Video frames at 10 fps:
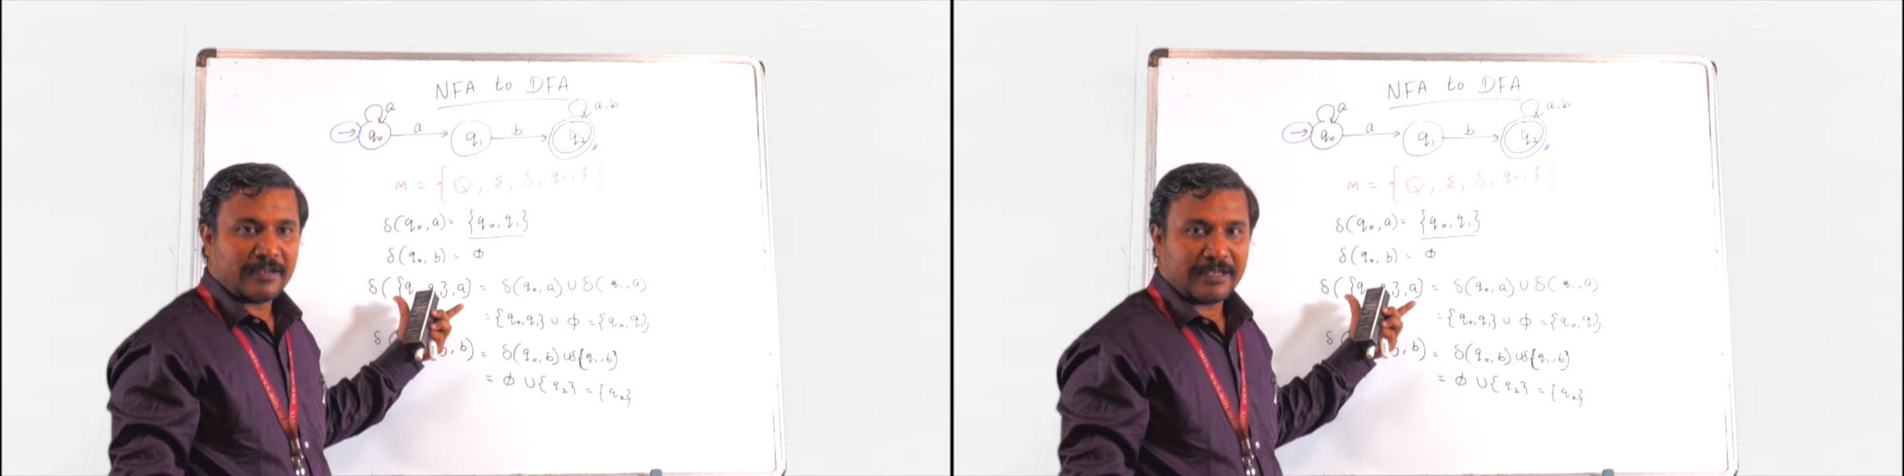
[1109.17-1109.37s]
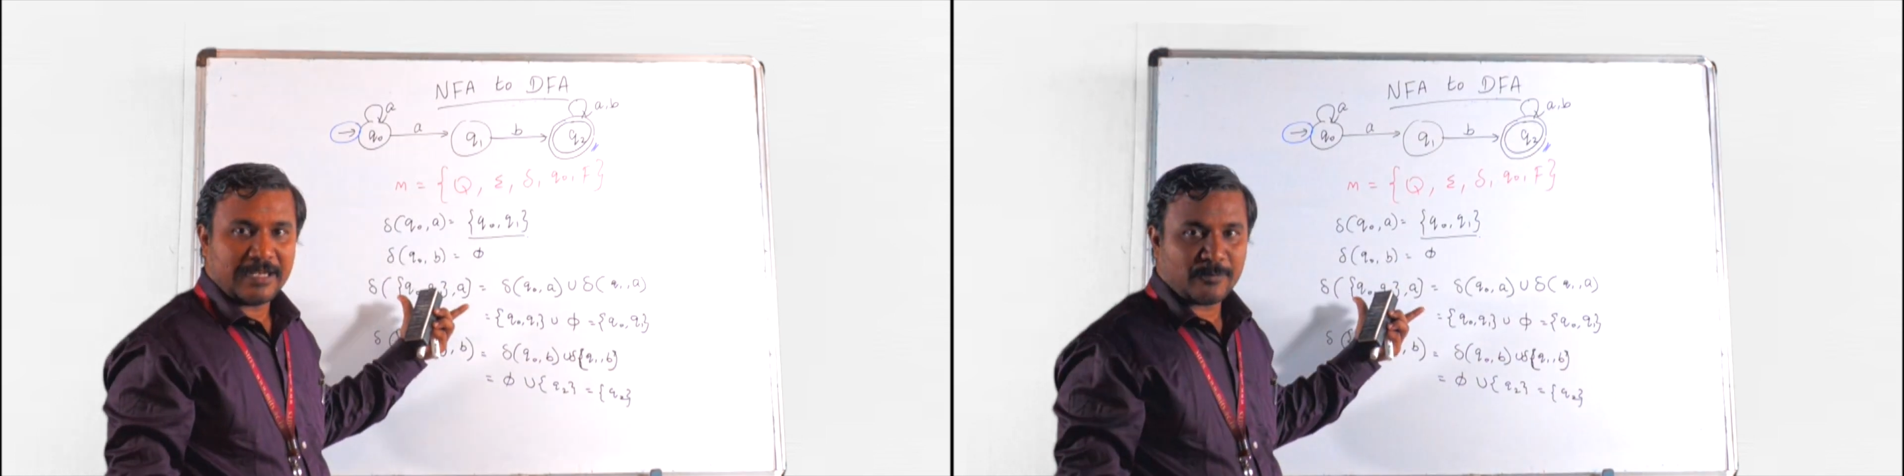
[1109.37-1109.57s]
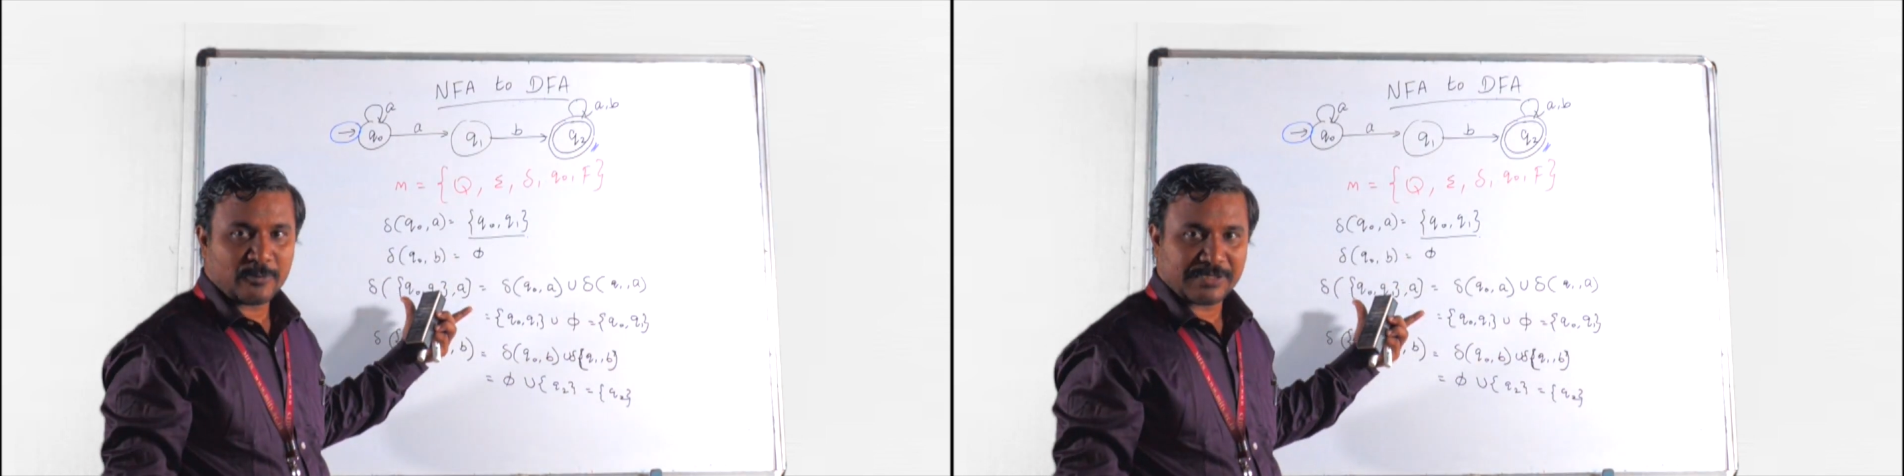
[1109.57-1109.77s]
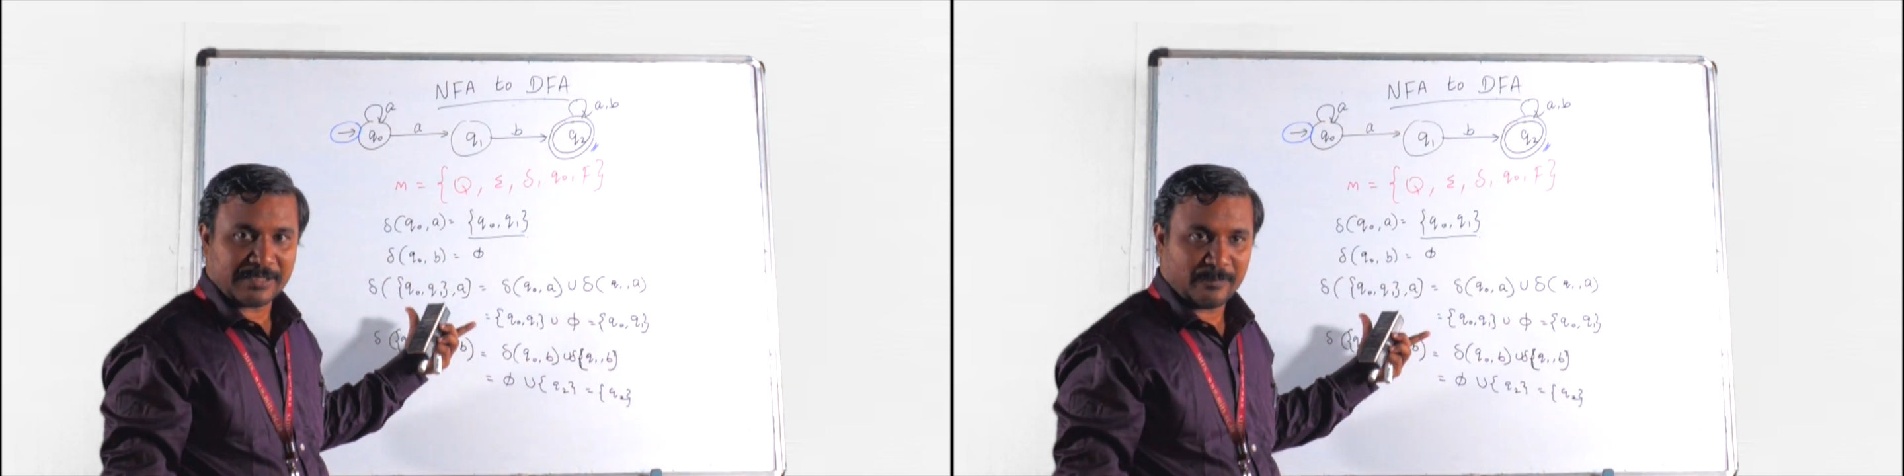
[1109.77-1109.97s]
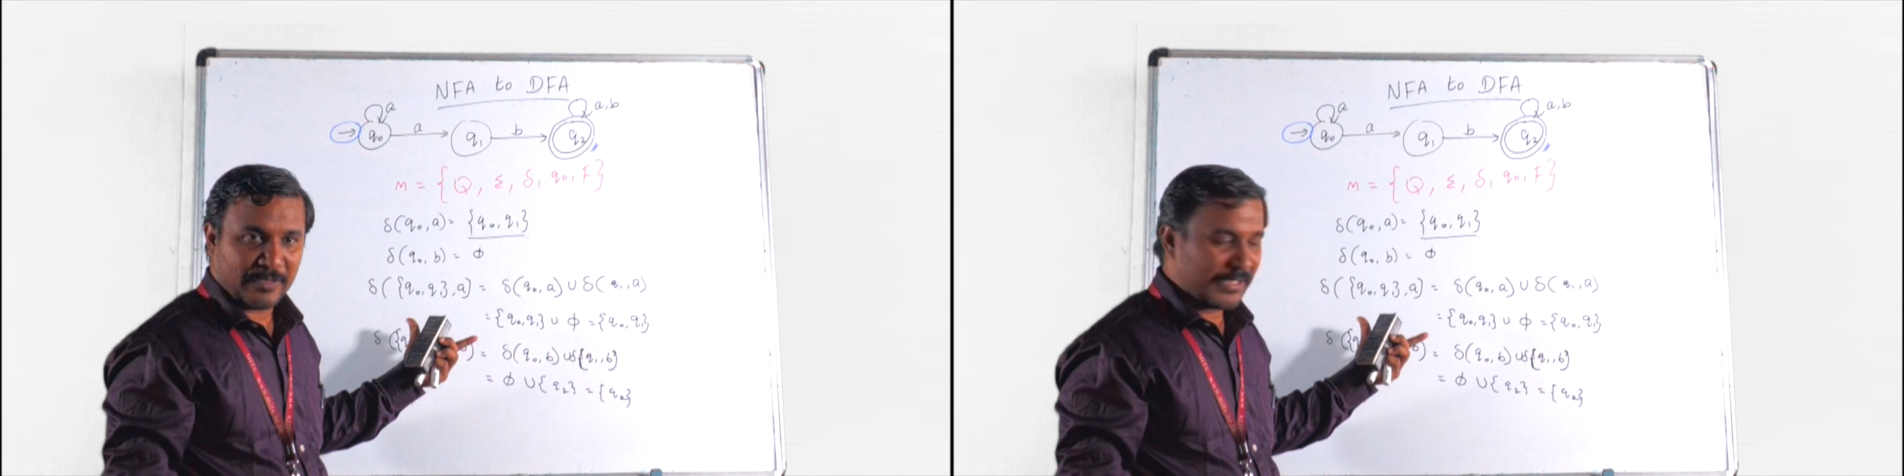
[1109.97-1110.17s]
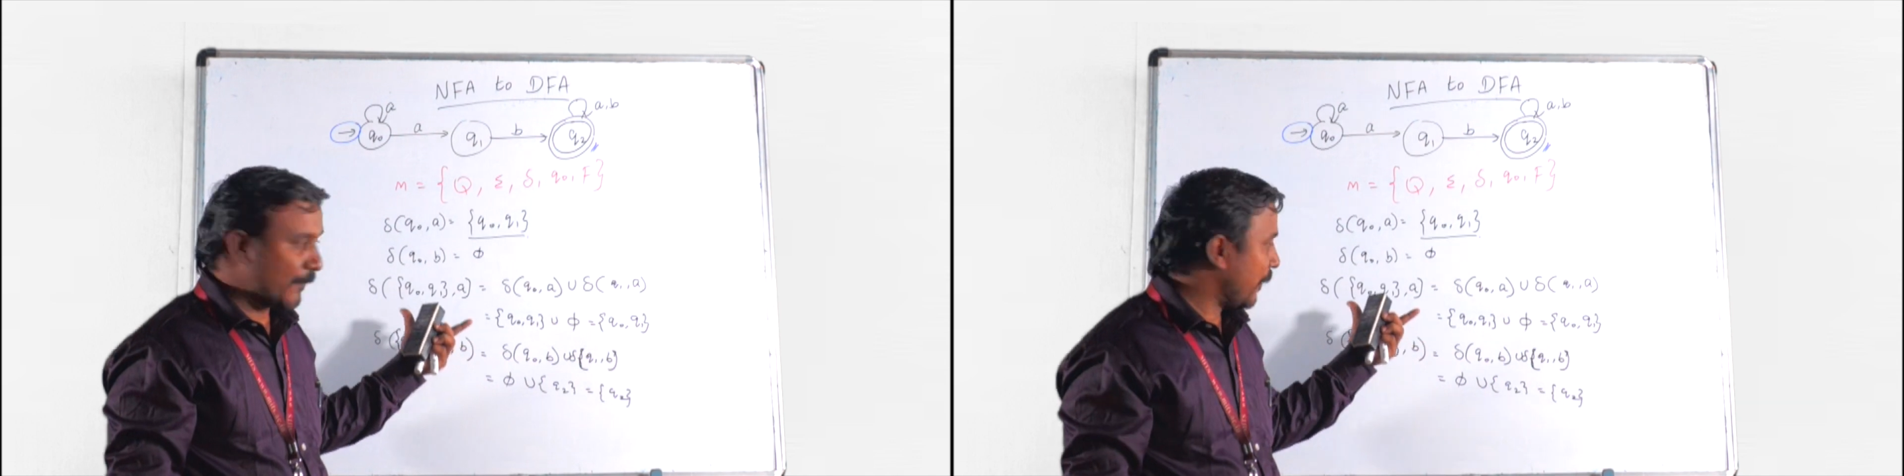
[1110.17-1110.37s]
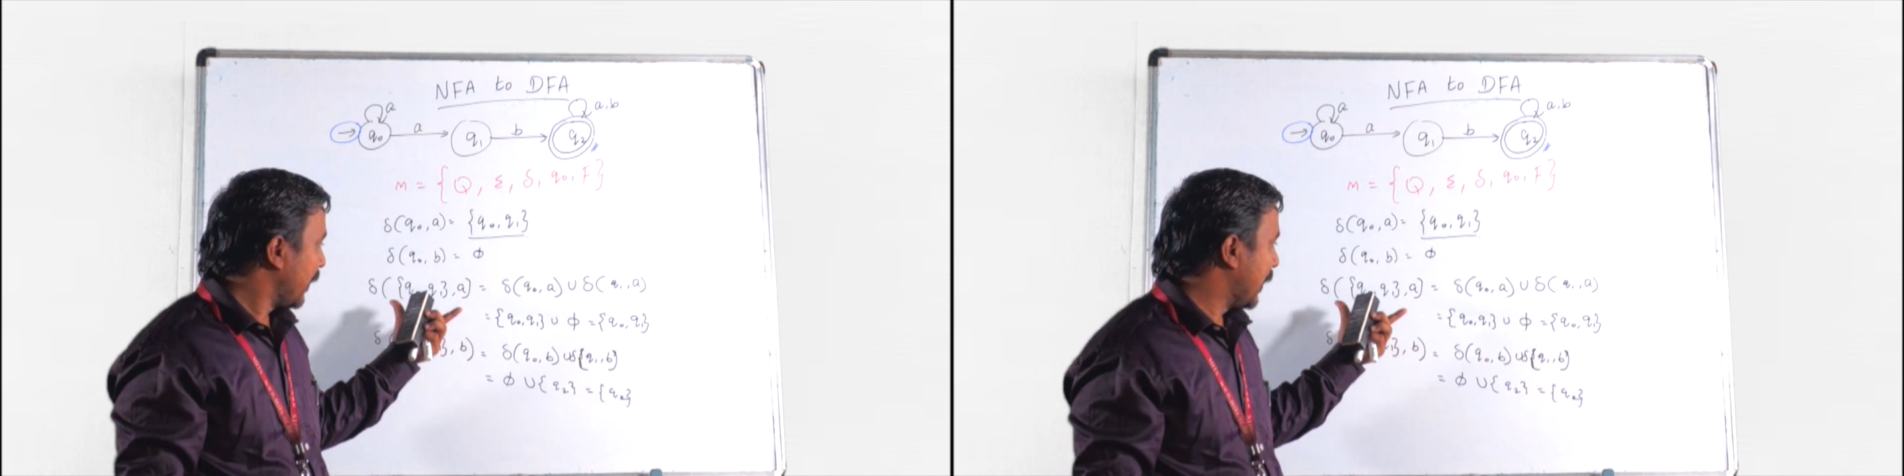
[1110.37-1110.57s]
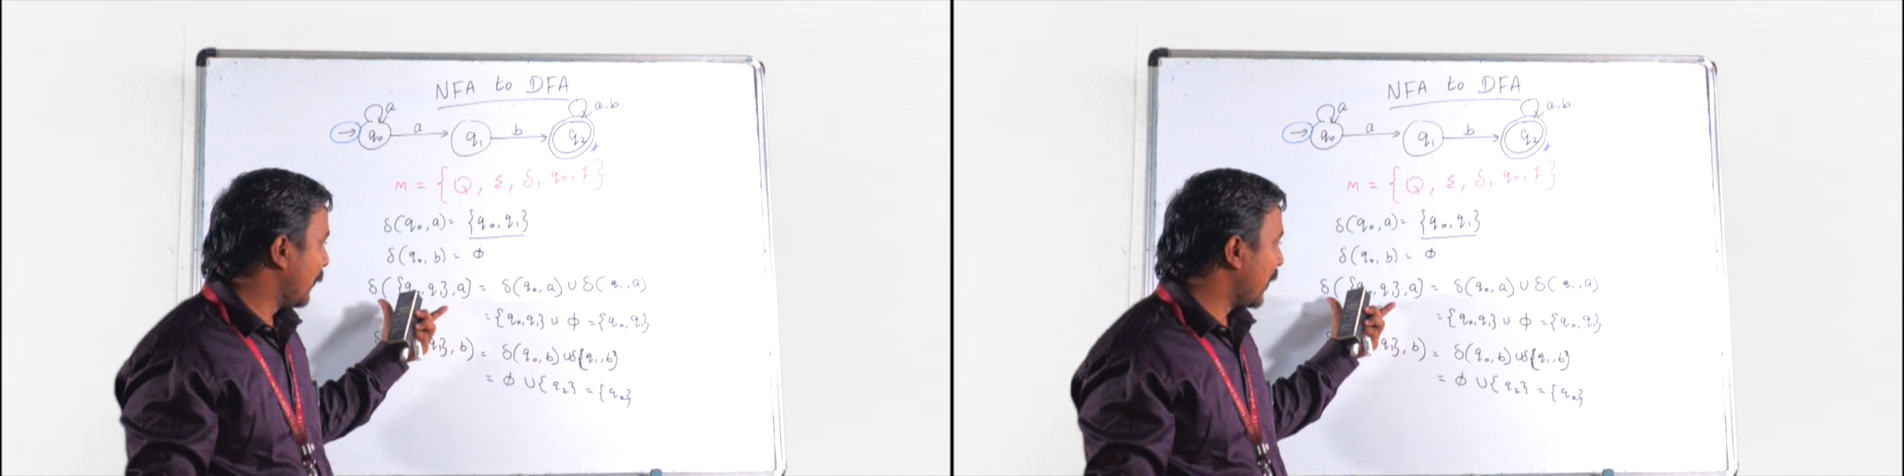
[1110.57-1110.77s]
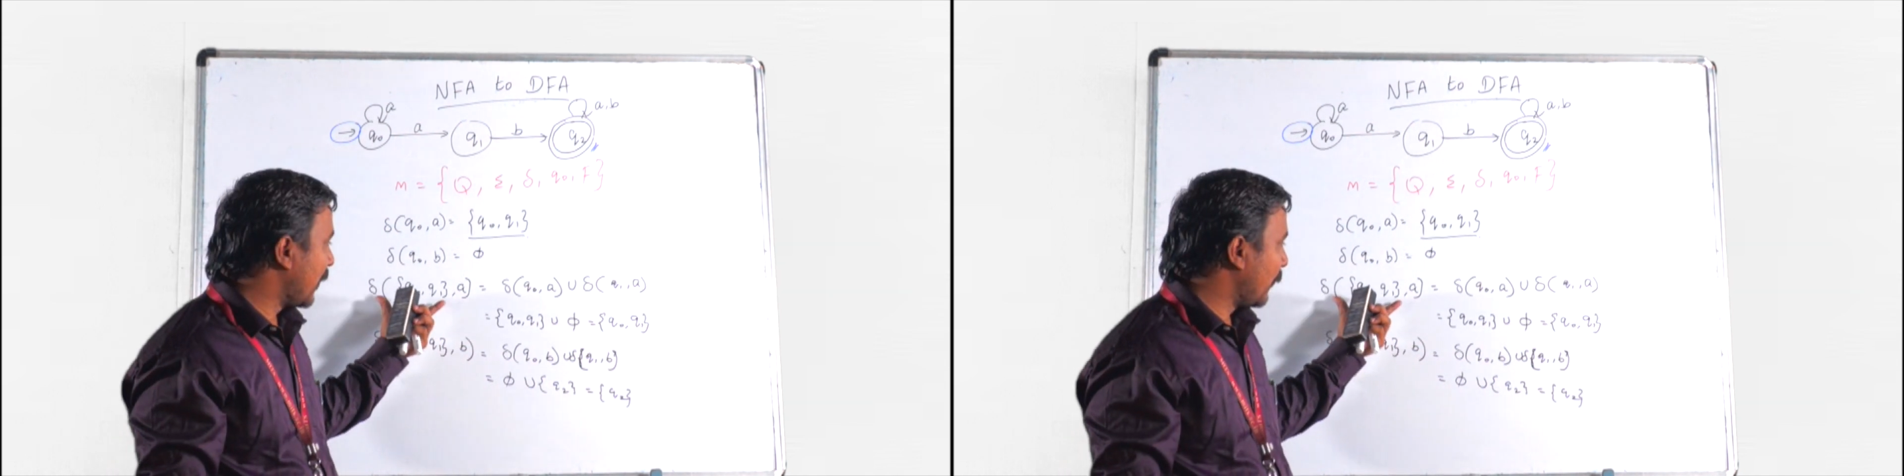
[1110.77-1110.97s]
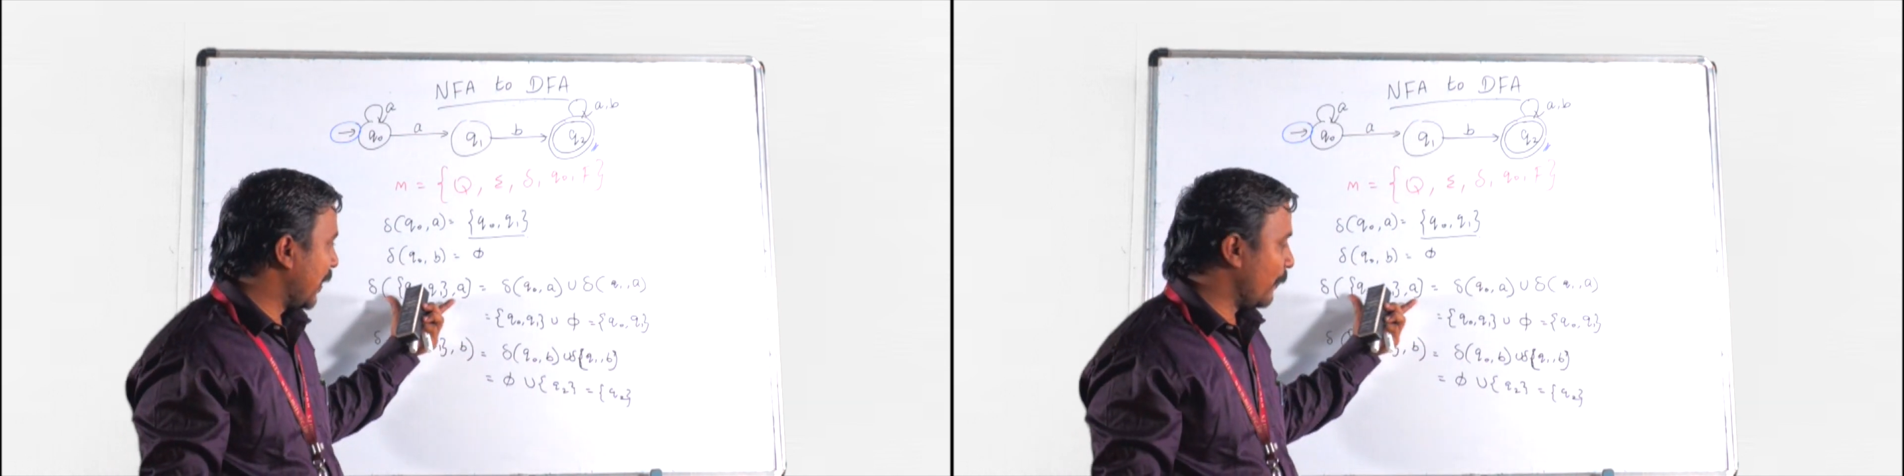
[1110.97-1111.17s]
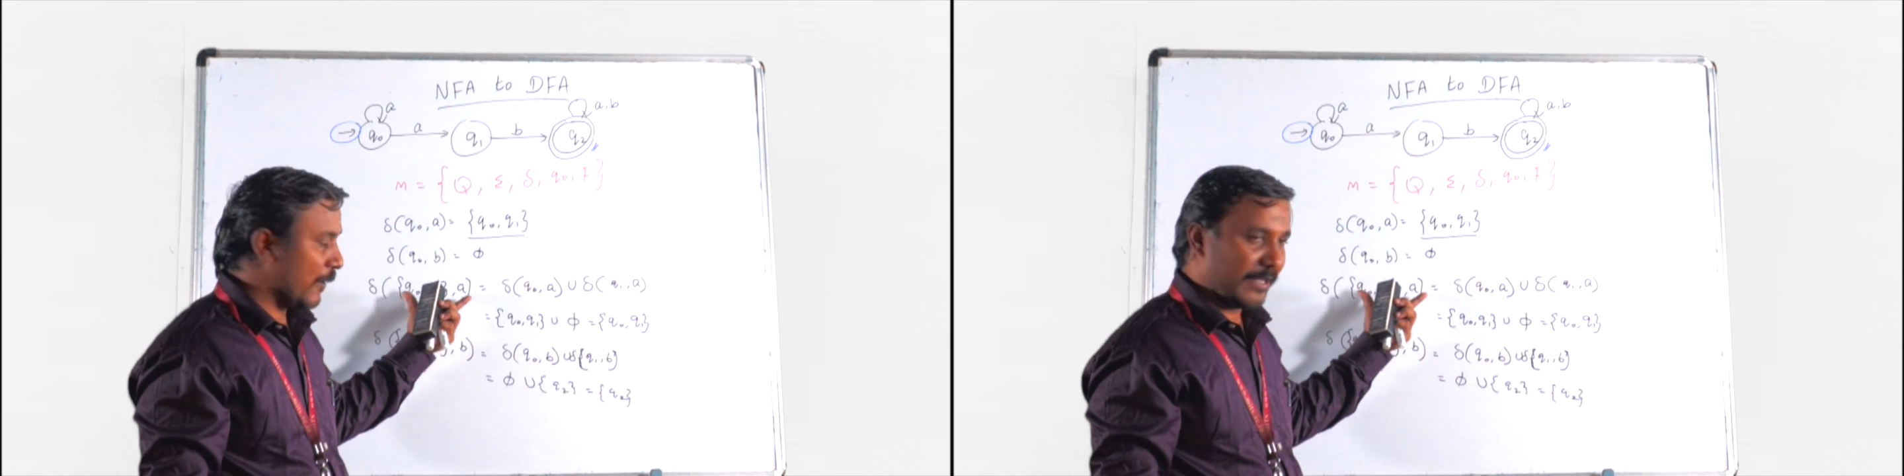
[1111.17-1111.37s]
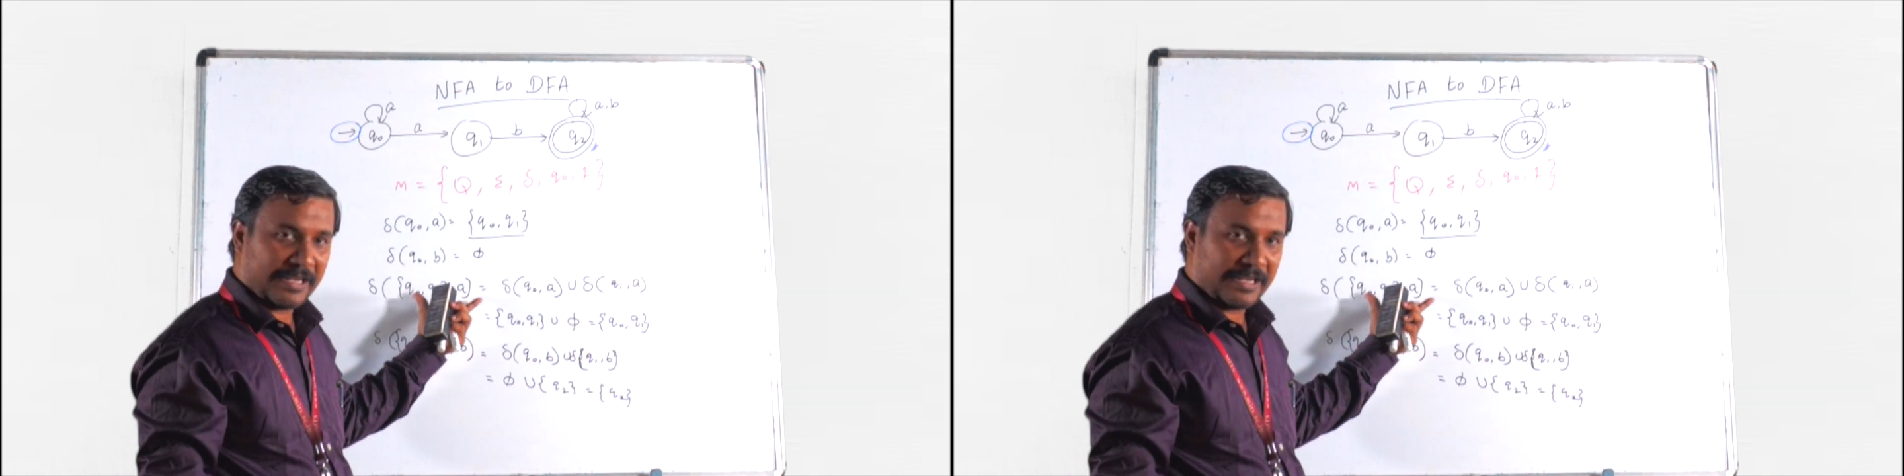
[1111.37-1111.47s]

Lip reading: input symbols for Q0 Q1